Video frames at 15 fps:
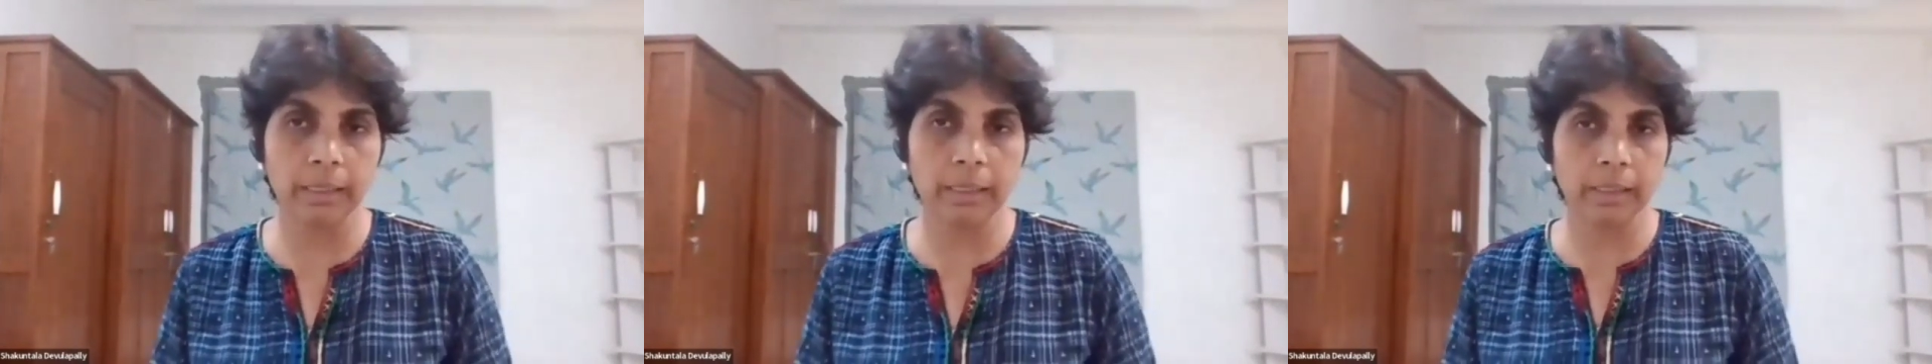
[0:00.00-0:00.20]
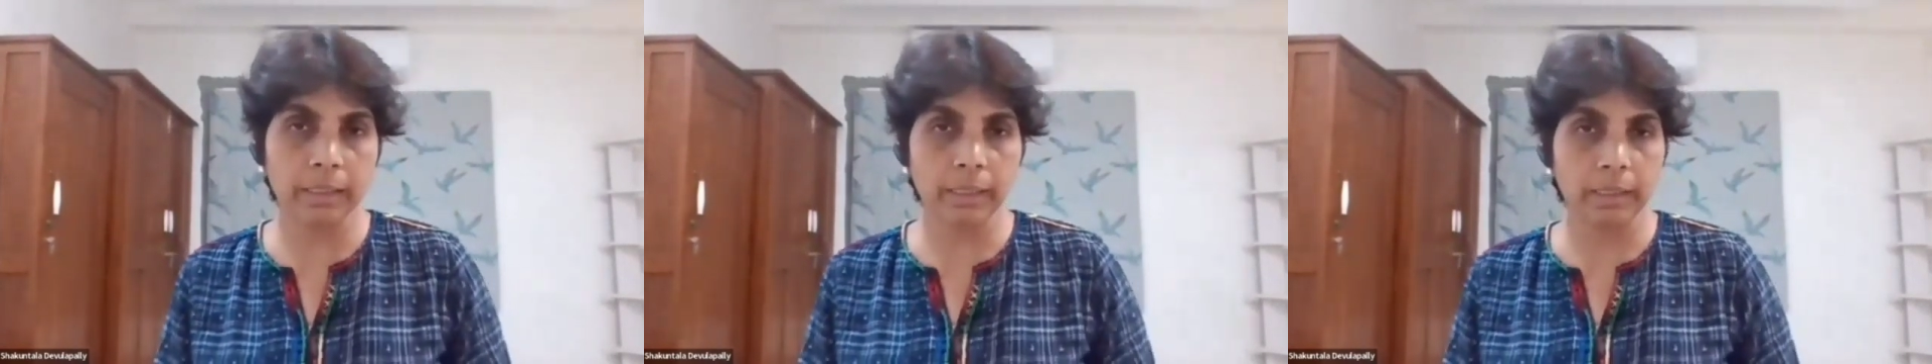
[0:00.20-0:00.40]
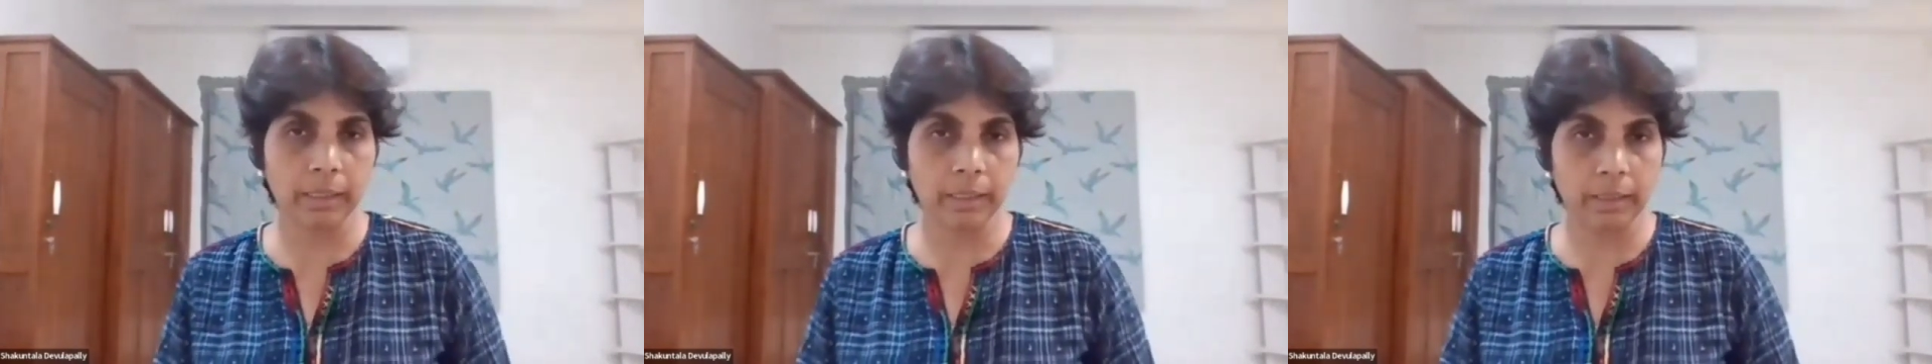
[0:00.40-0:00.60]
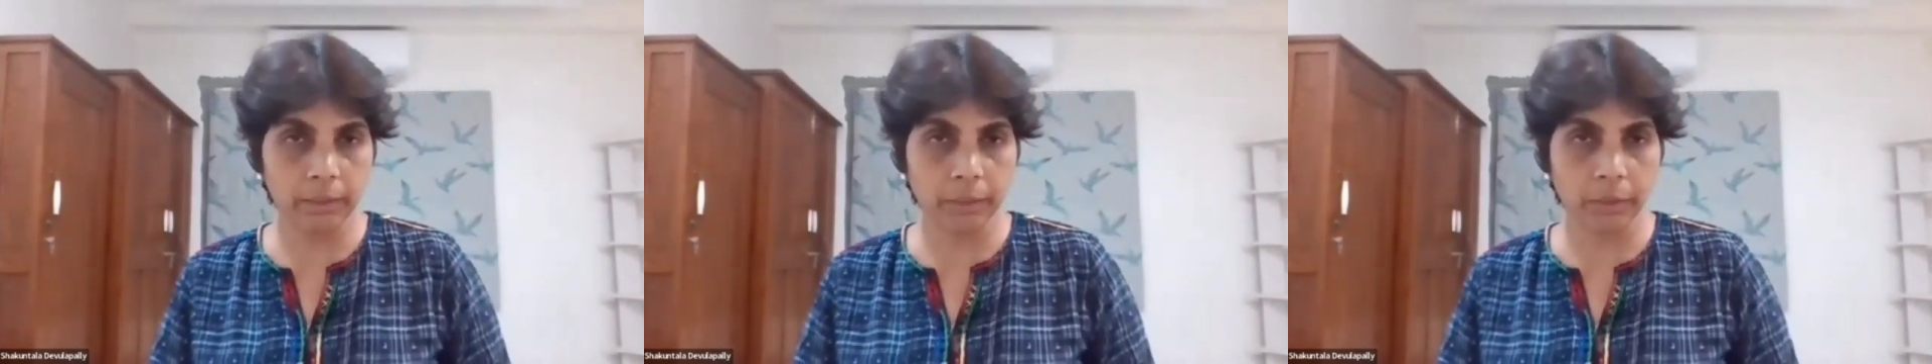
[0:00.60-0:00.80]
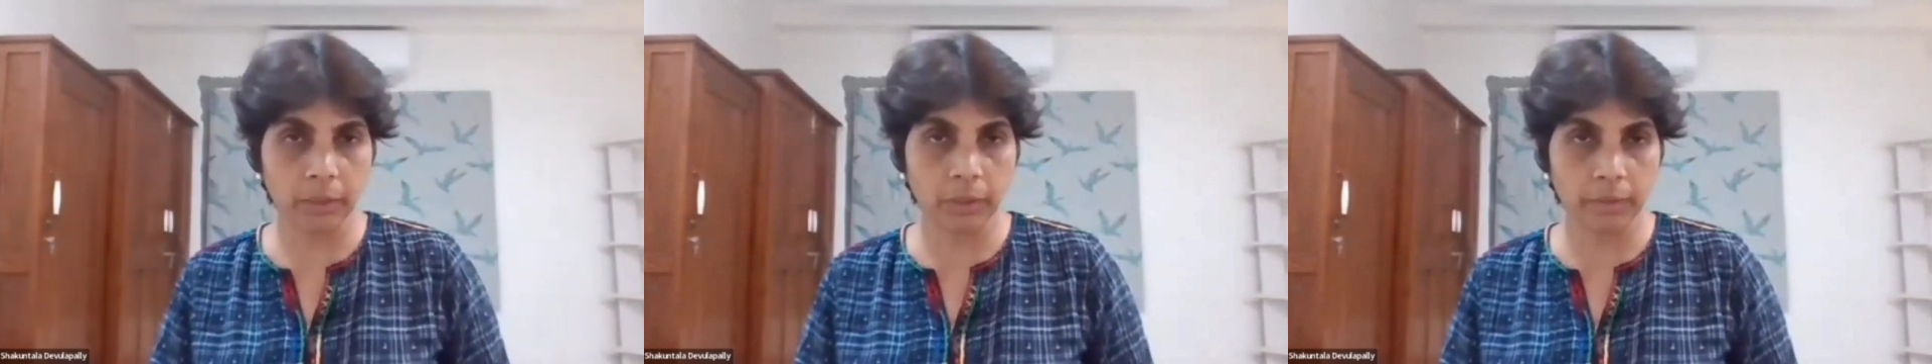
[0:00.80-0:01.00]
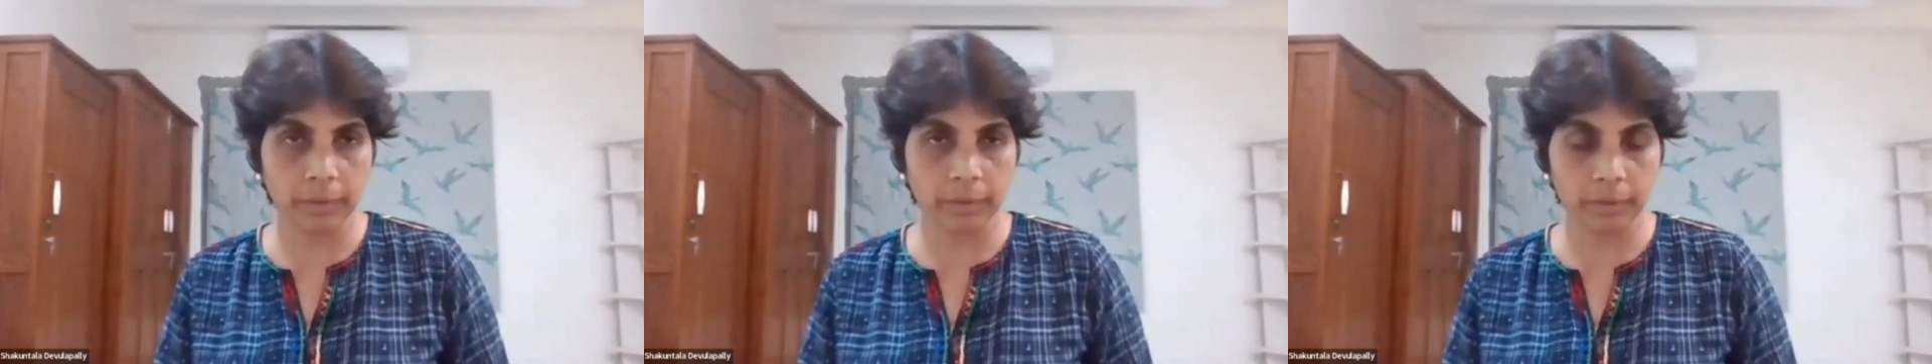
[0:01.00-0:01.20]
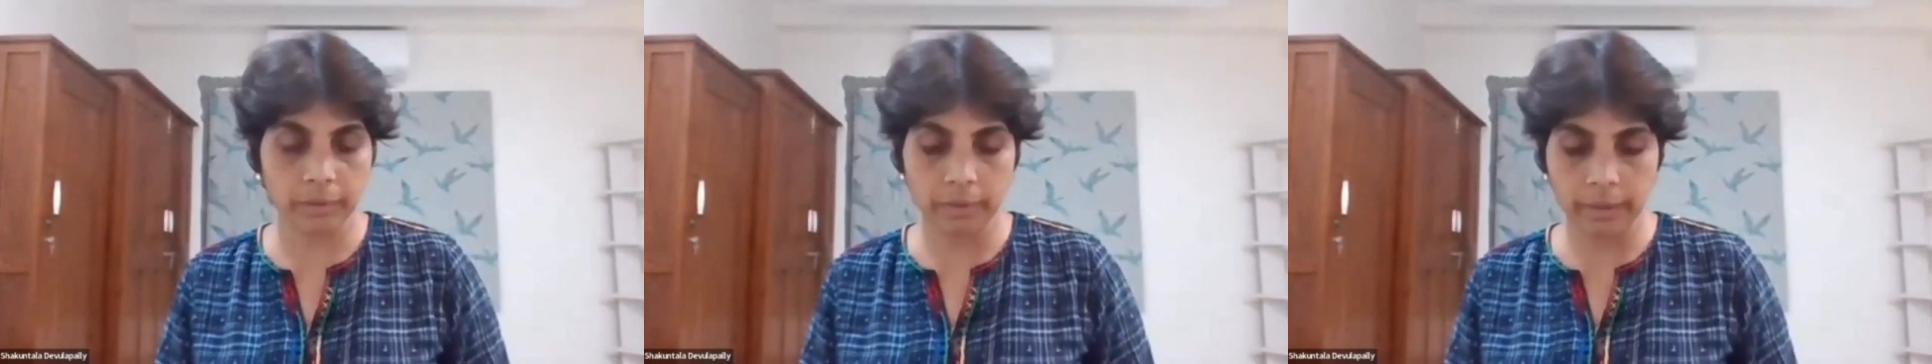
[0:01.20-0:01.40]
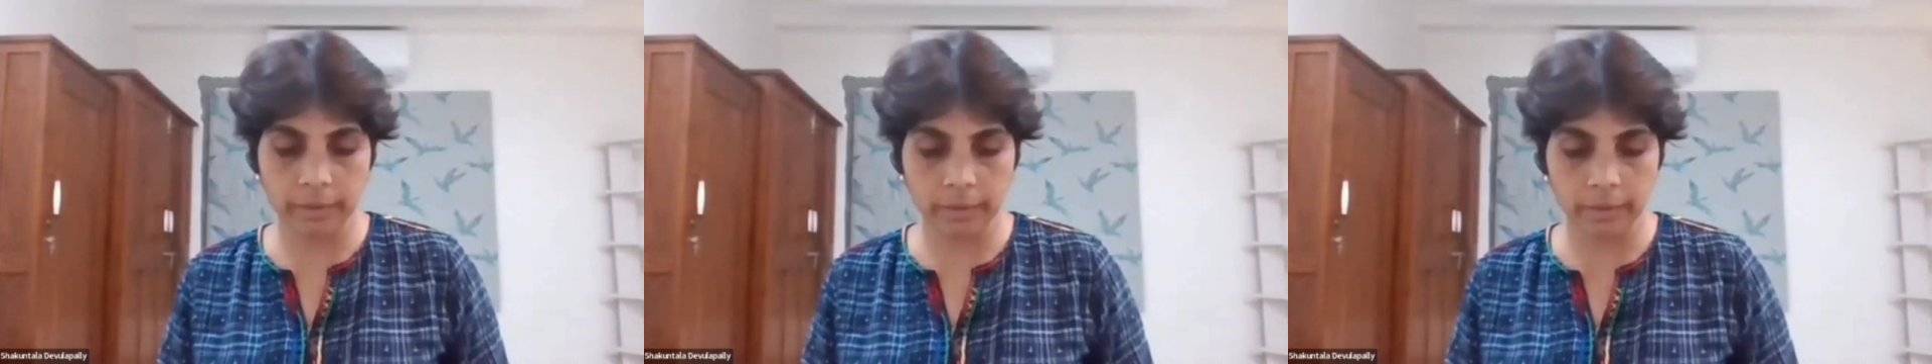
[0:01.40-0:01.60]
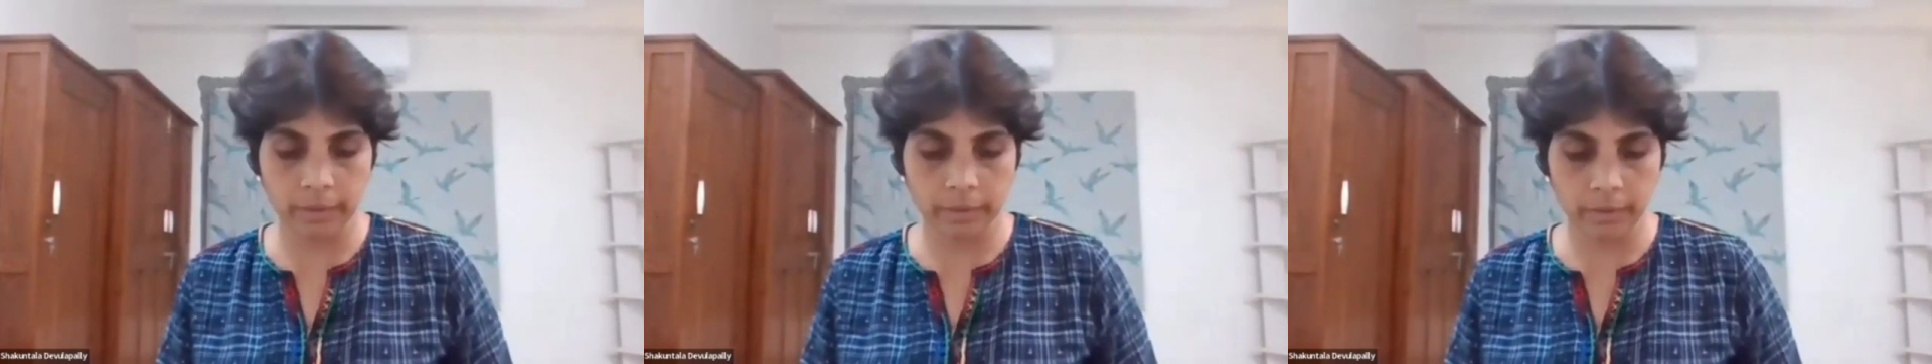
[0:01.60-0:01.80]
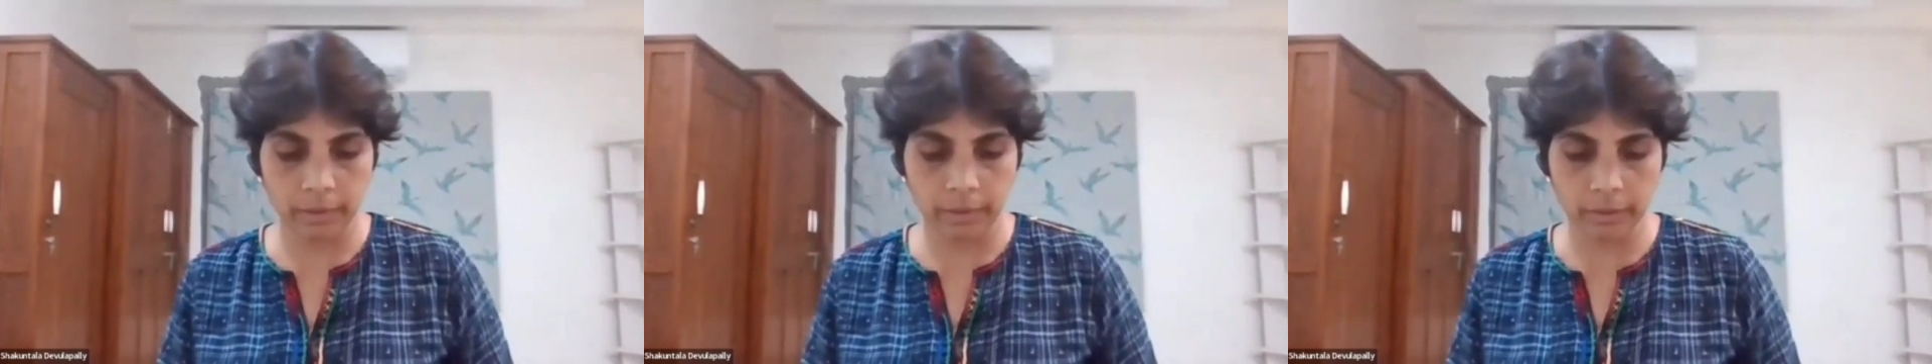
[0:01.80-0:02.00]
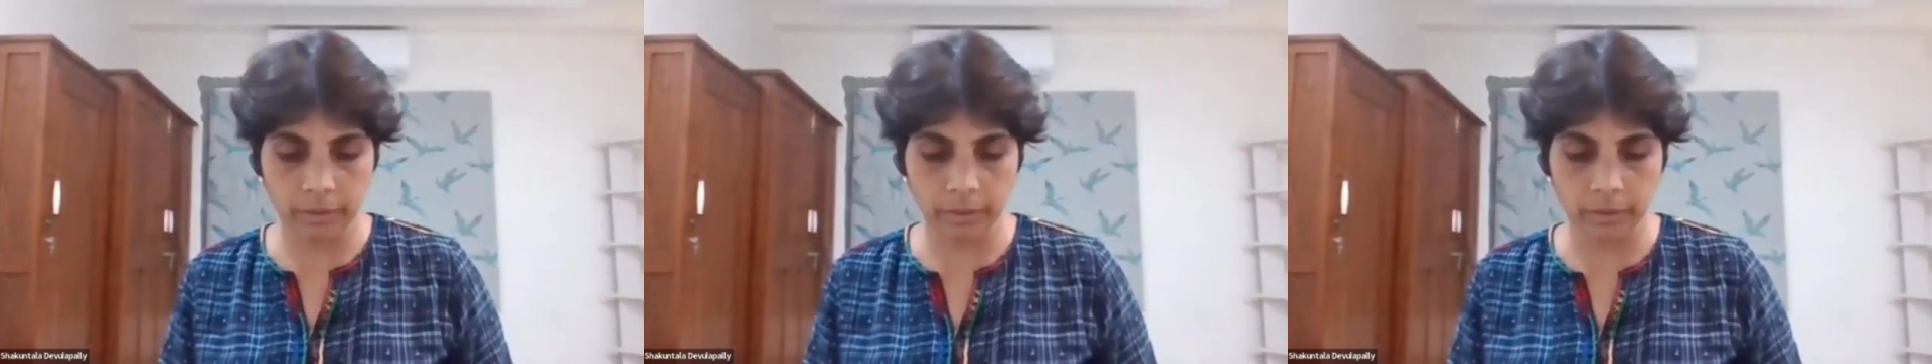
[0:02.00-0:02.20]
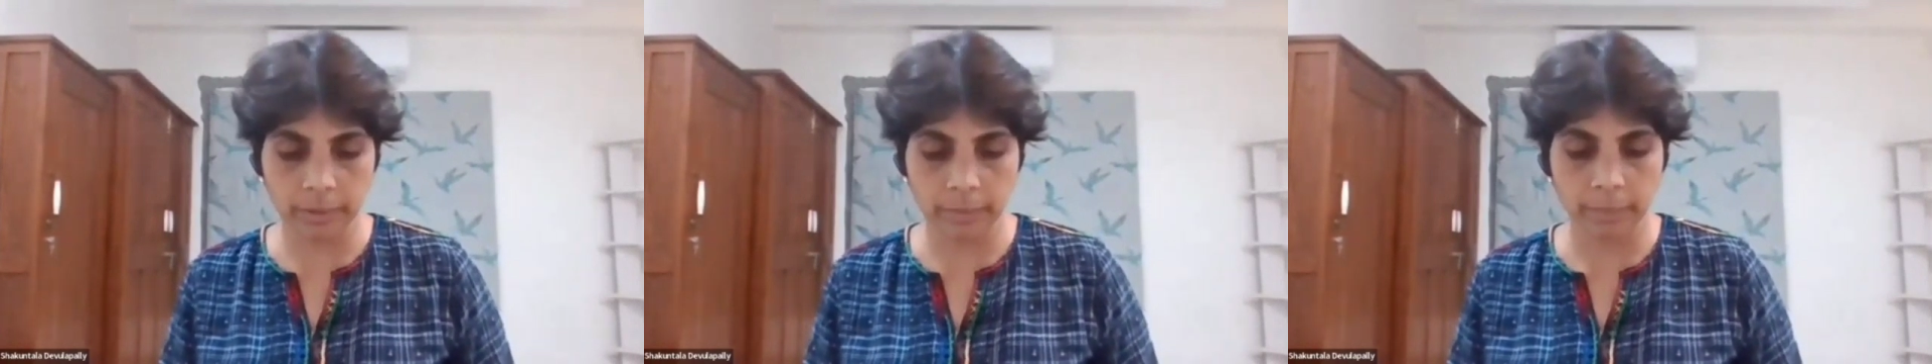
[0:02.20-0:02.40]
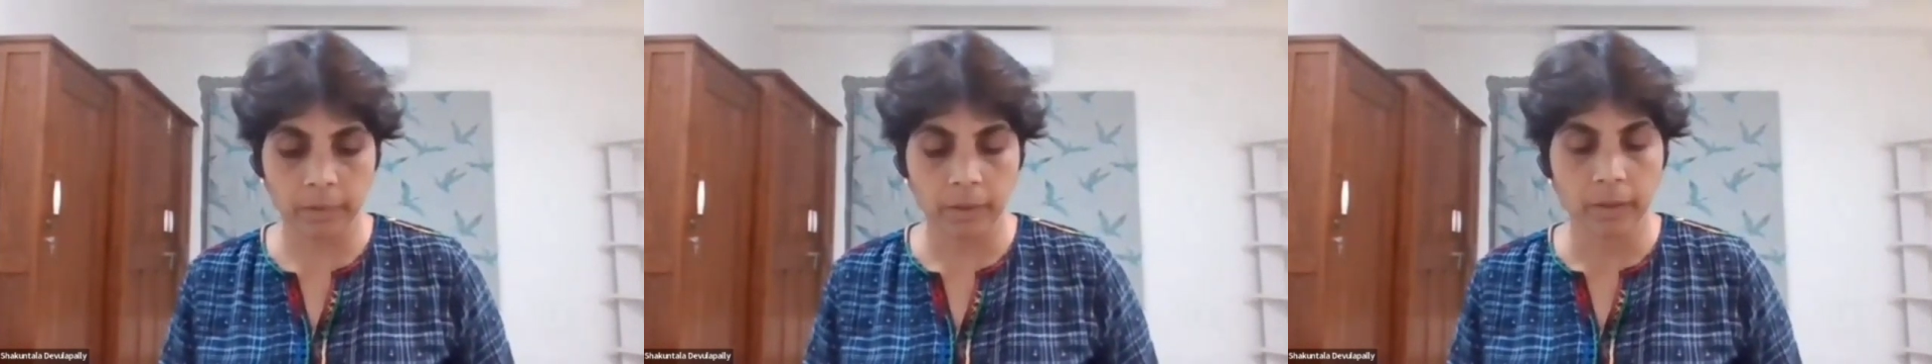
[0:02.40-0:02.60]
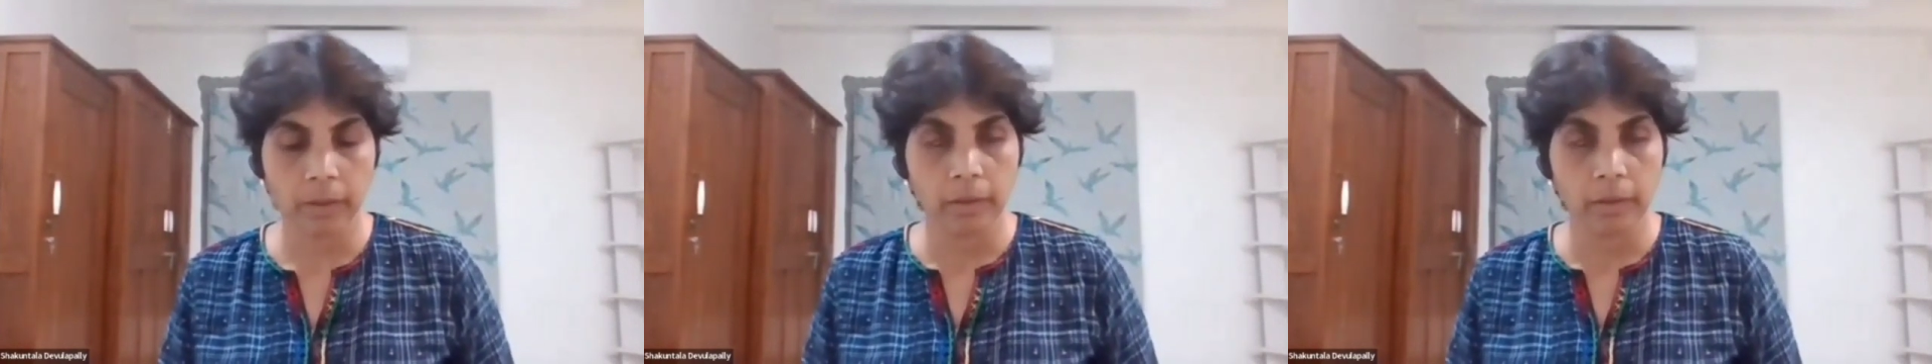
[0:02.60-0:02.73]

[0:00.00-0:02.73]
any city that you live in. That is Rajas.